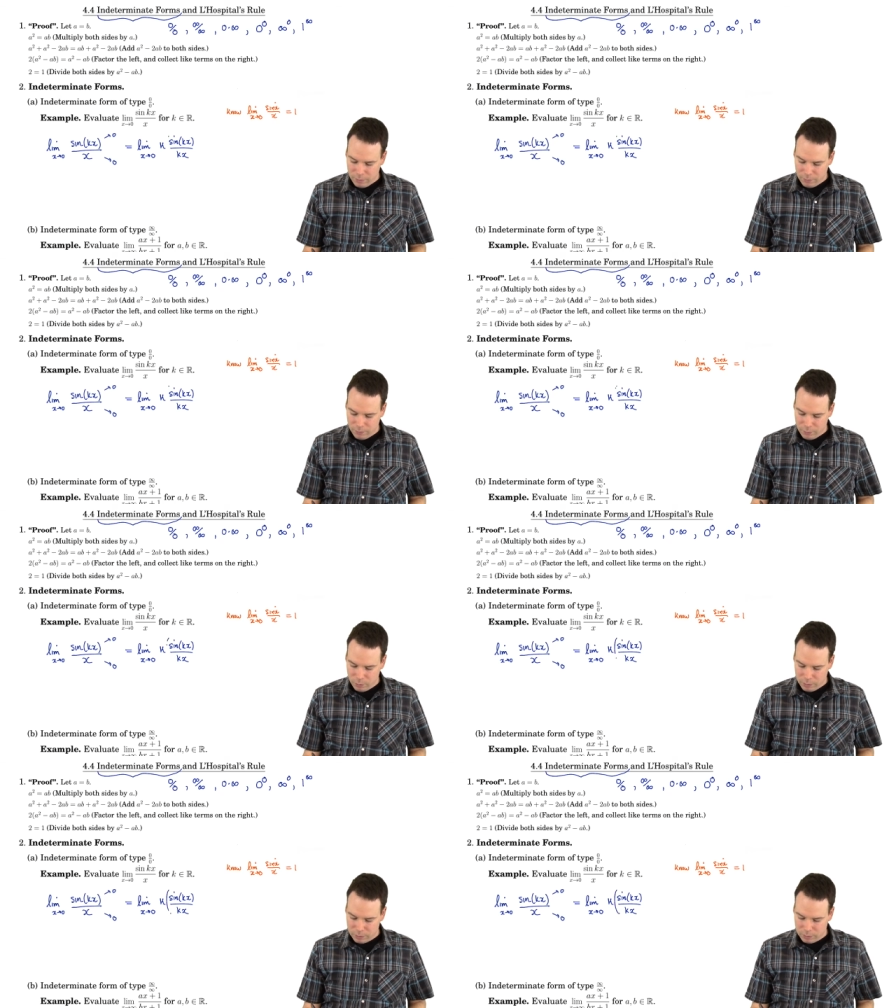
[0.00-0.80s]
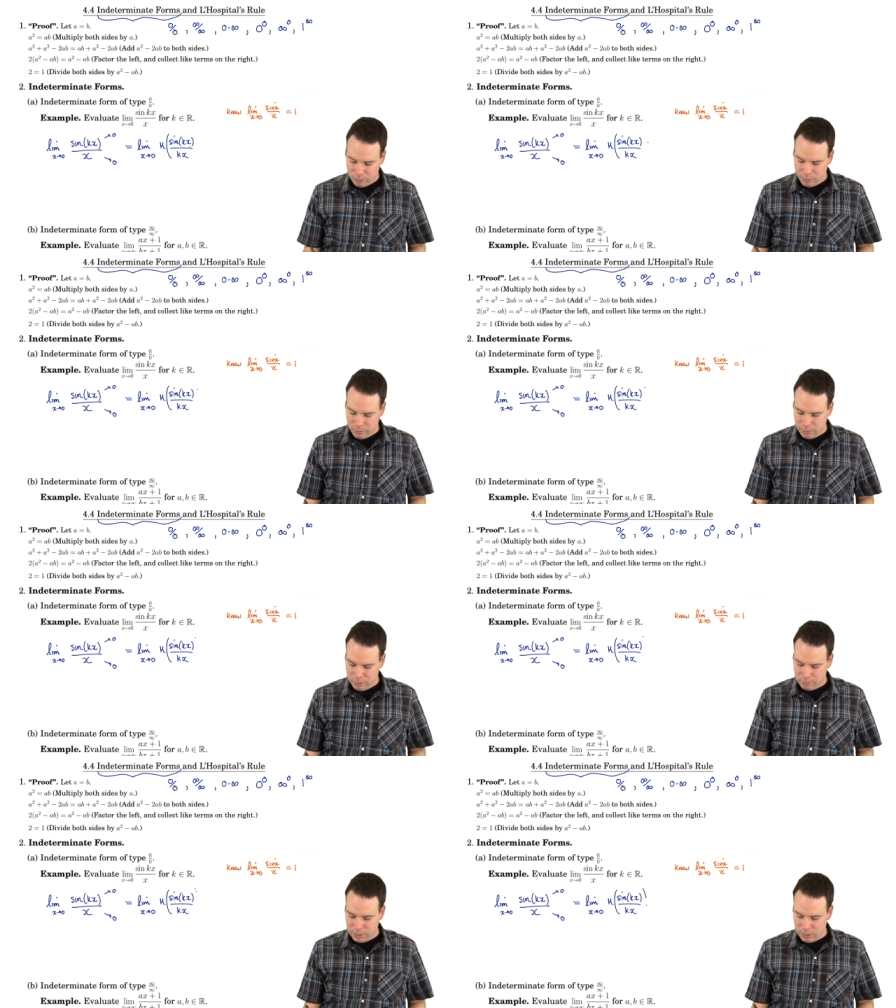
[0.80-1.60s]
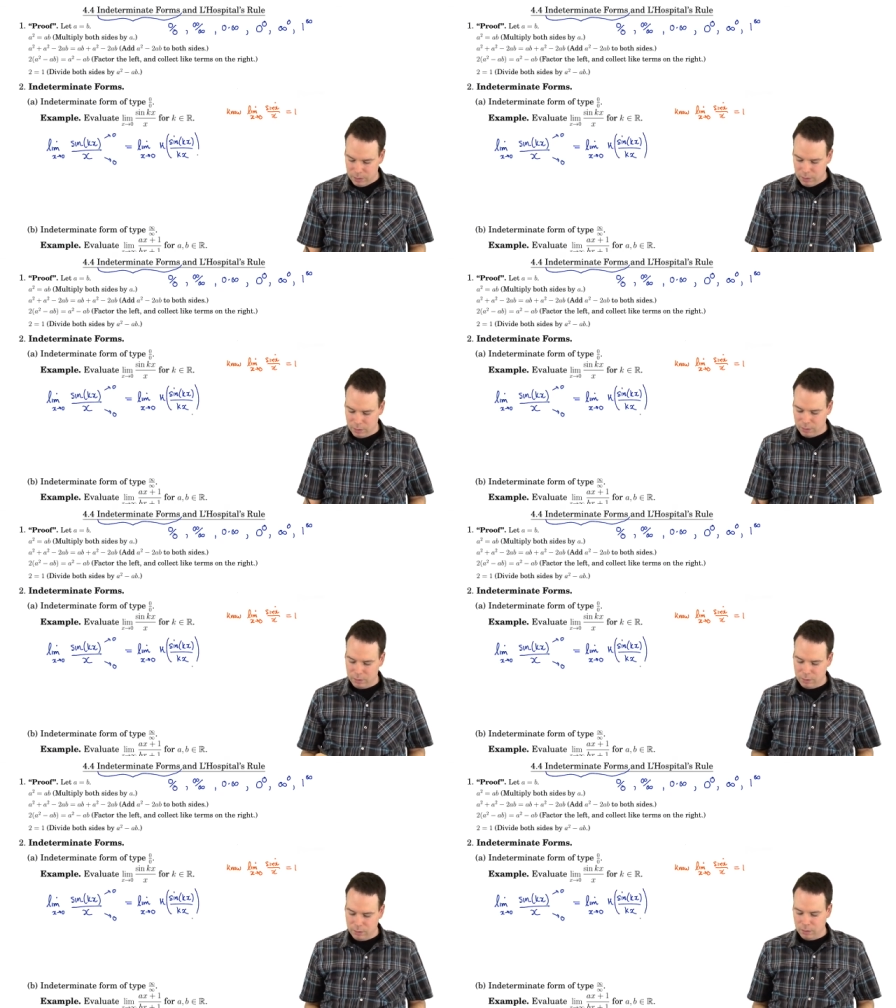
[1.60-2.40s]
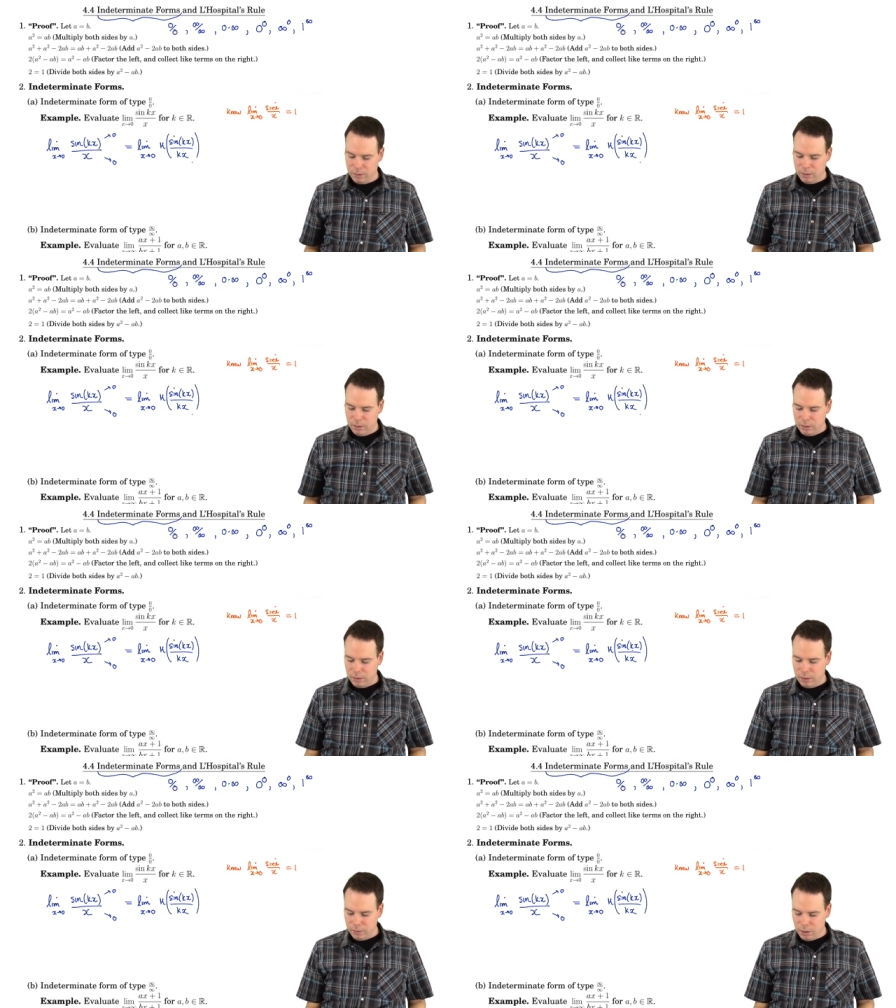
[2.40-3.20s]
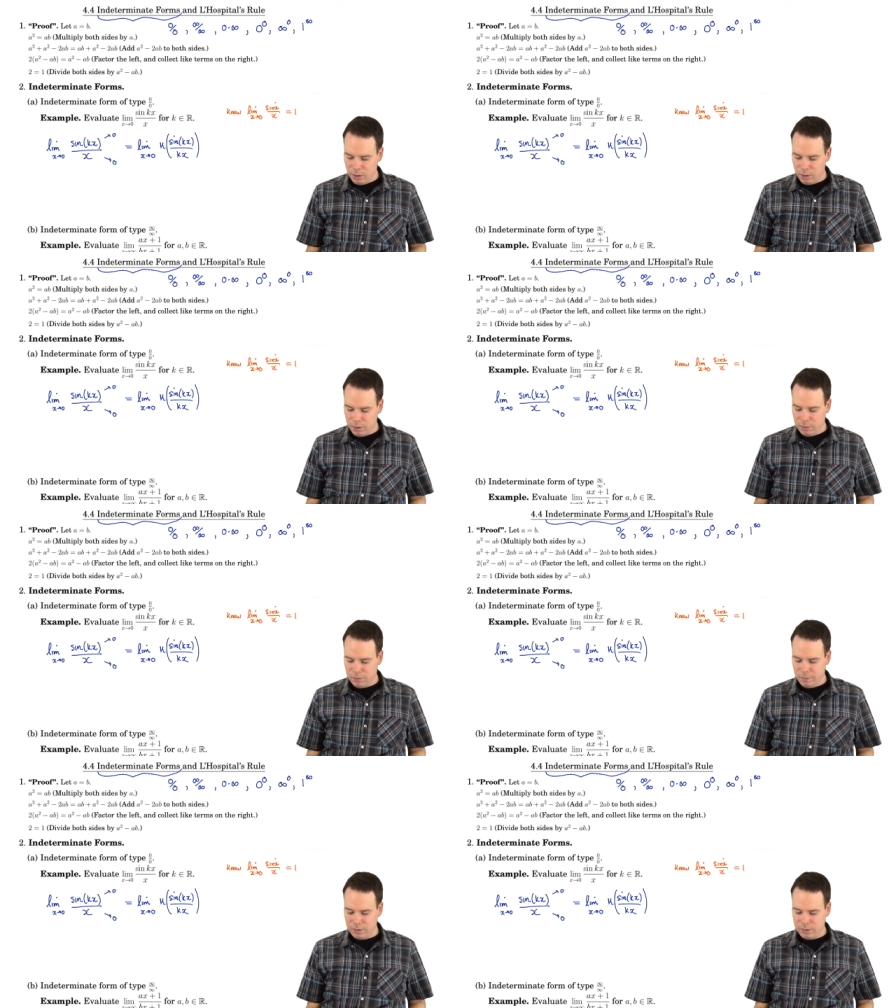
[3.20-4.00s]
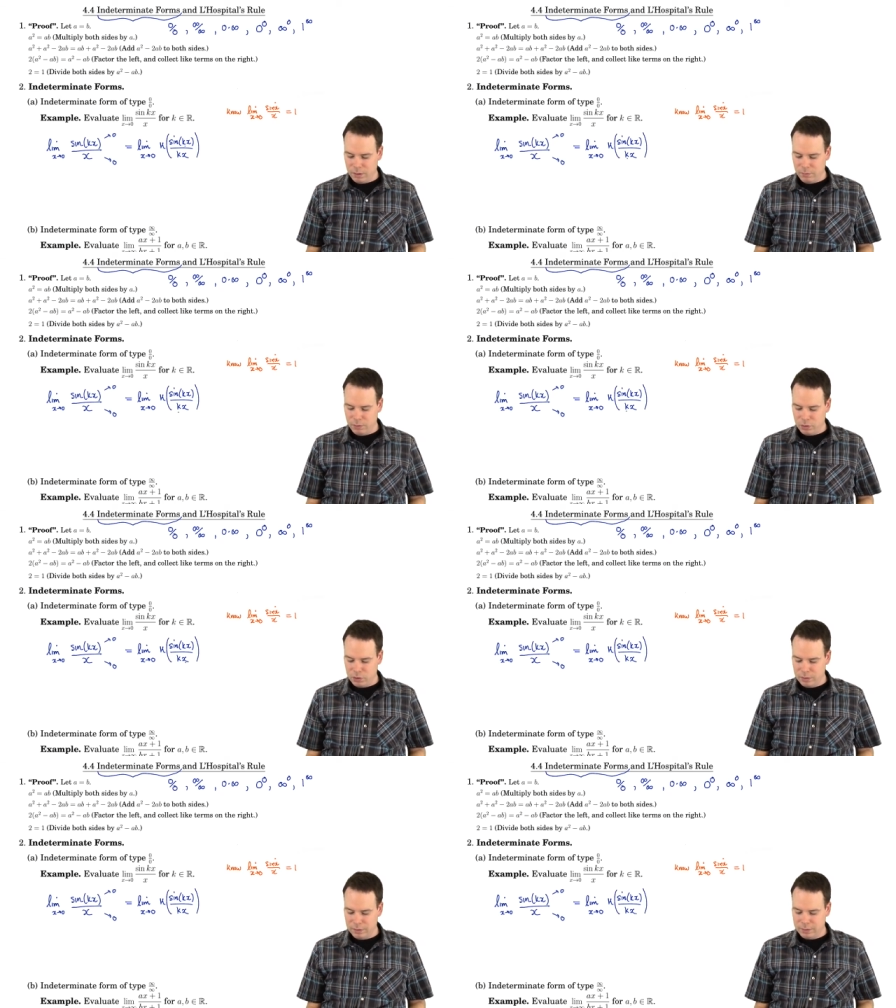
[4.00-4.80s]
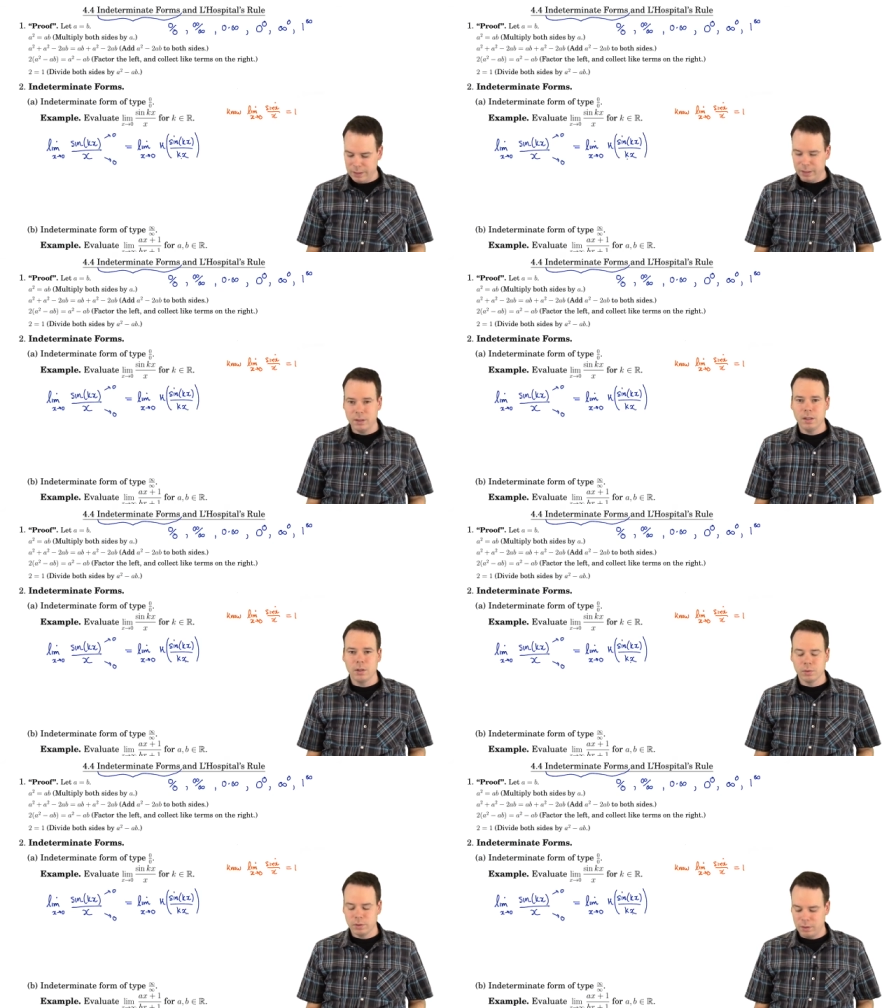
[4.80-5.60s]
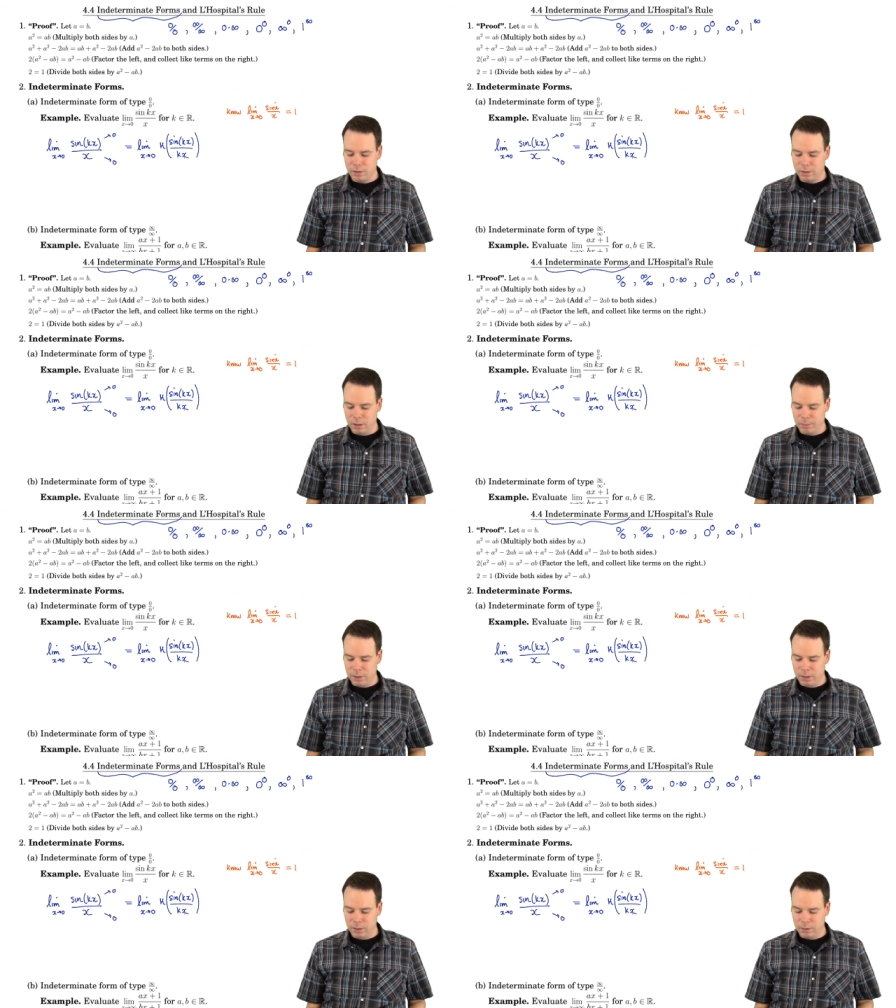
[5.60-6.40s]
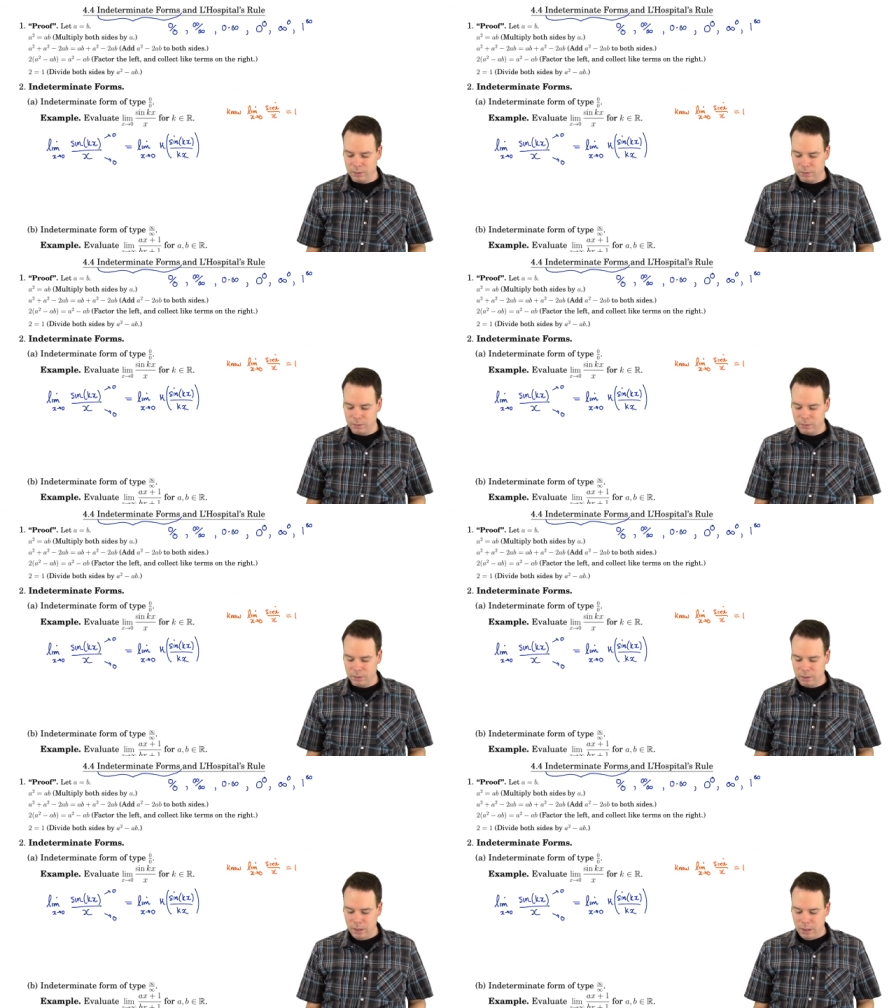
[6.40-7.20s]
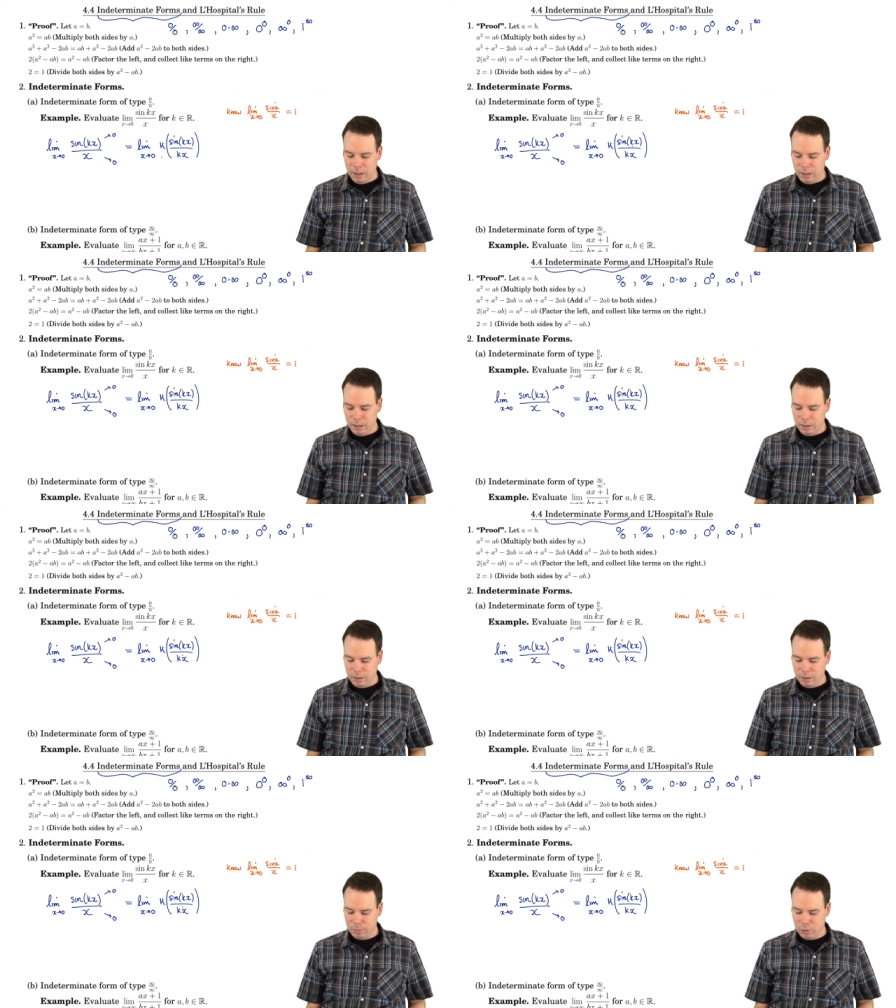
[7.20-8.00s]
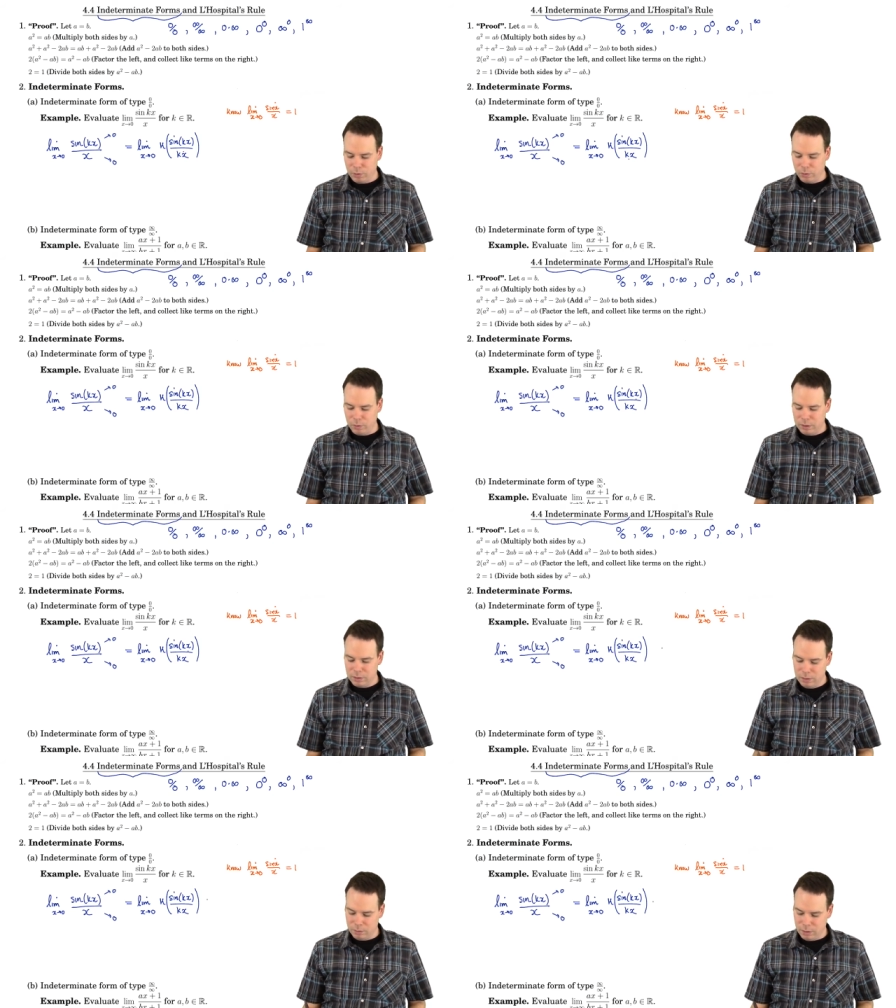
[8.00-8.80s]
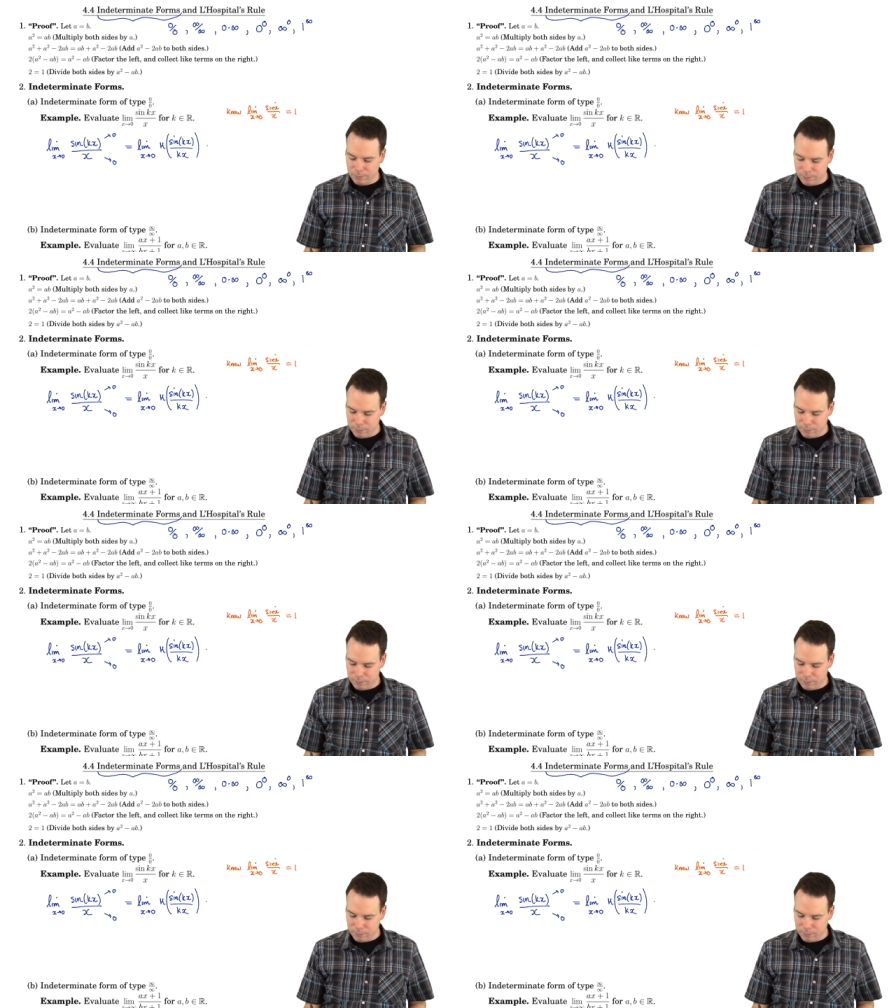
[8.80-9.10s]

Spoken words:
focus on this bit here. Now the argument of the sine function is exactly equal to the denominator, and they're both going to 0.